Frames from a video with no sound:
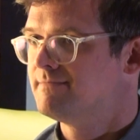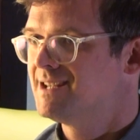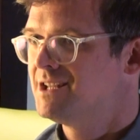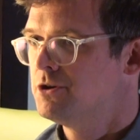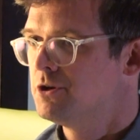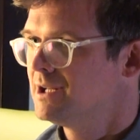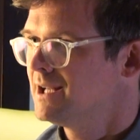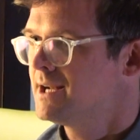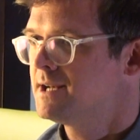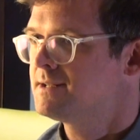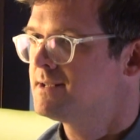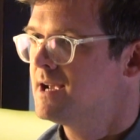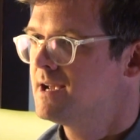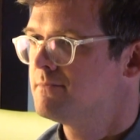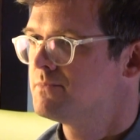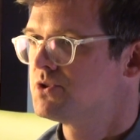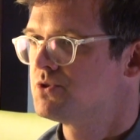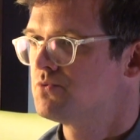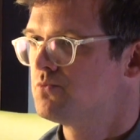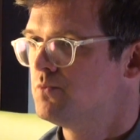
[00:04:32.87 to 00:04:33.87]
You know, a lot of
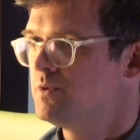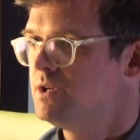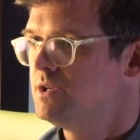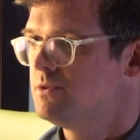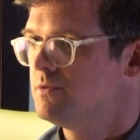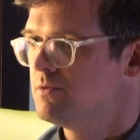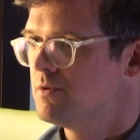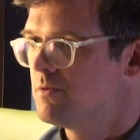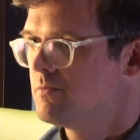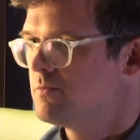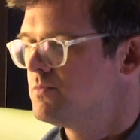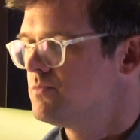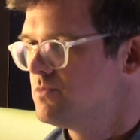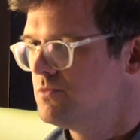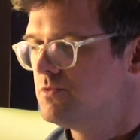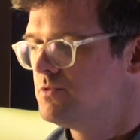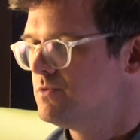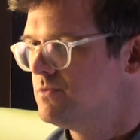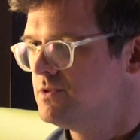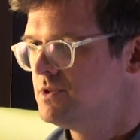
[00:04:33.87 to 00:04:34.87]
times we
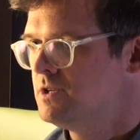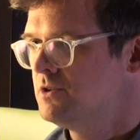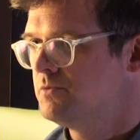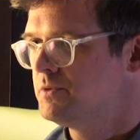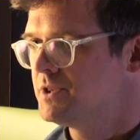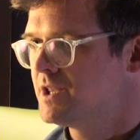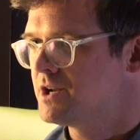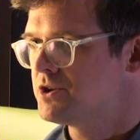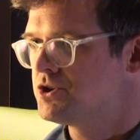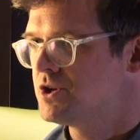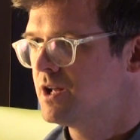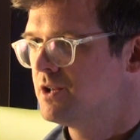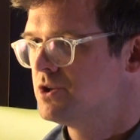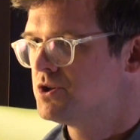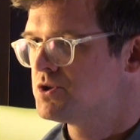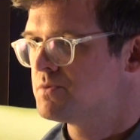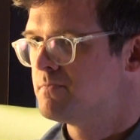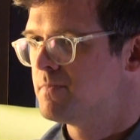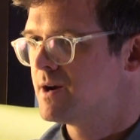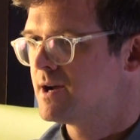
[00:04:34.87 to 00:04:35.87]
deal with that
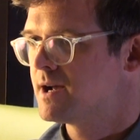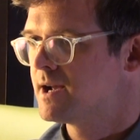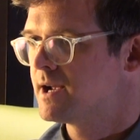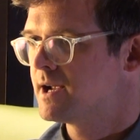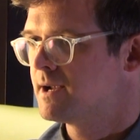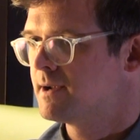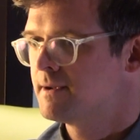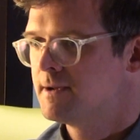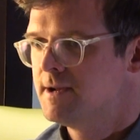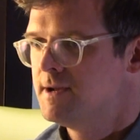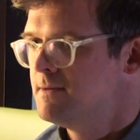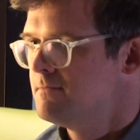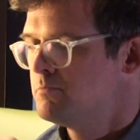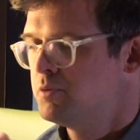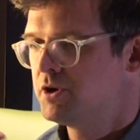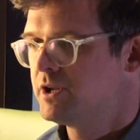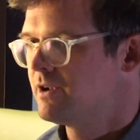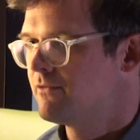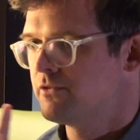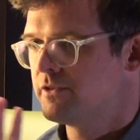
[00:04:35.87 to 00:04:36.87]
challenge by
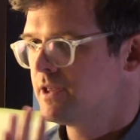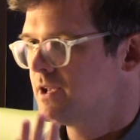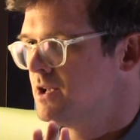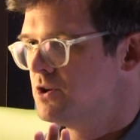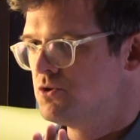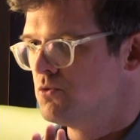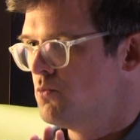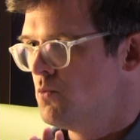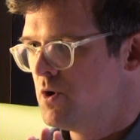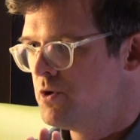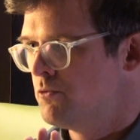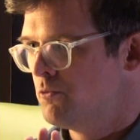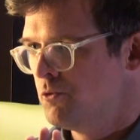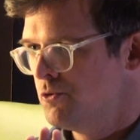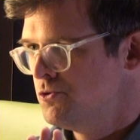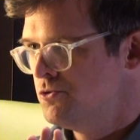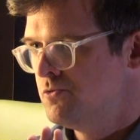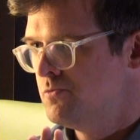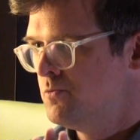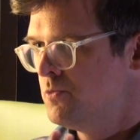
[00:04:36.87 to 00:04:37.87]
putting everything into one
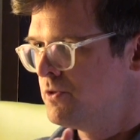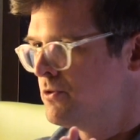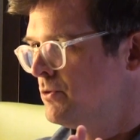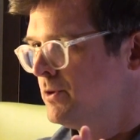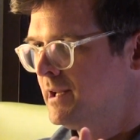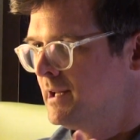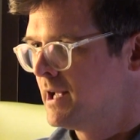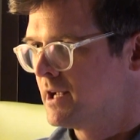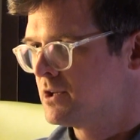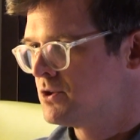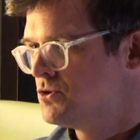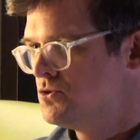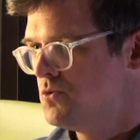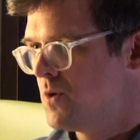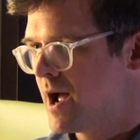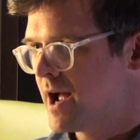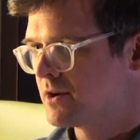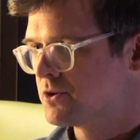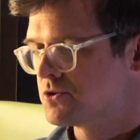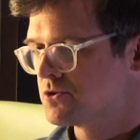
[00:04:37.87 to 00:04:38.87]
room with only like
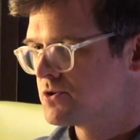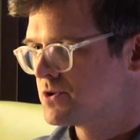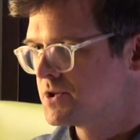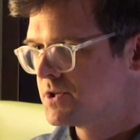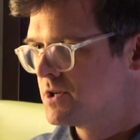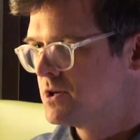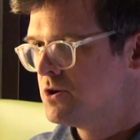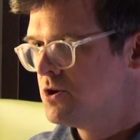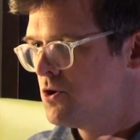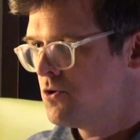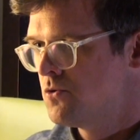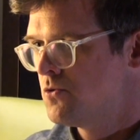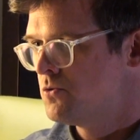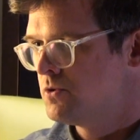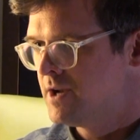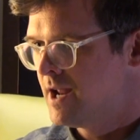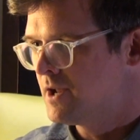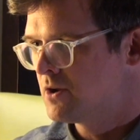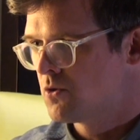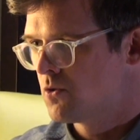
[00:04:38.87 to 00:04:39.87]
2 actors and no
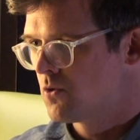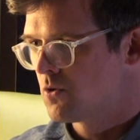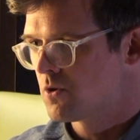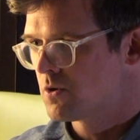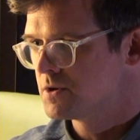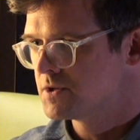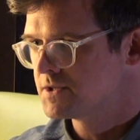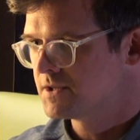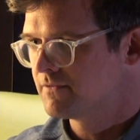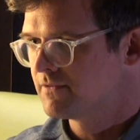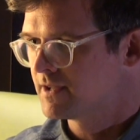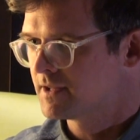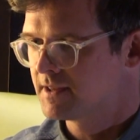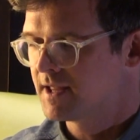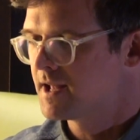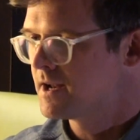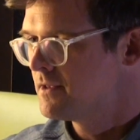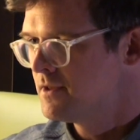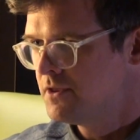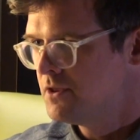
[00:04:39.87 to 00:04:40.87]
decor and stuff like
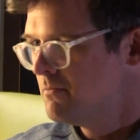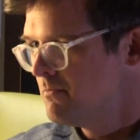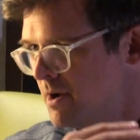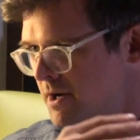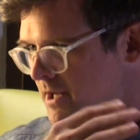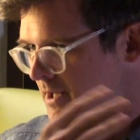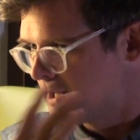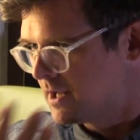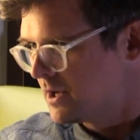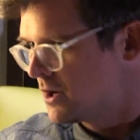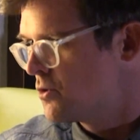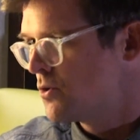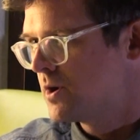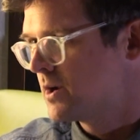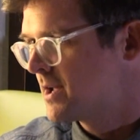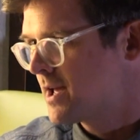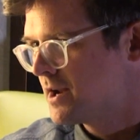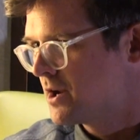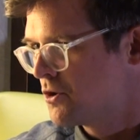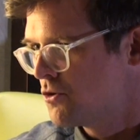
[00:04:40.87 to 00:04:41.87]
that, and then the money can
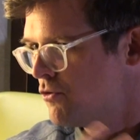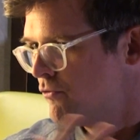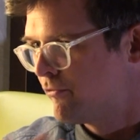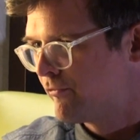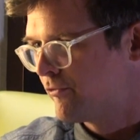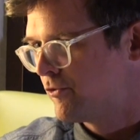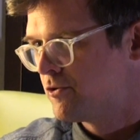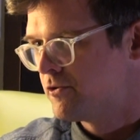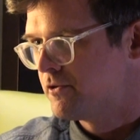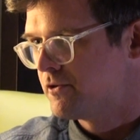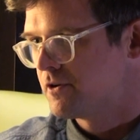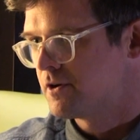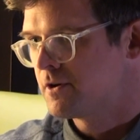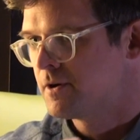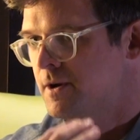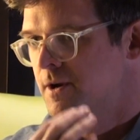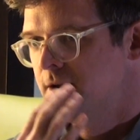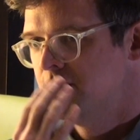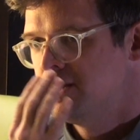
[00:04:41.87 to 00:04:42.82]
kind of go further.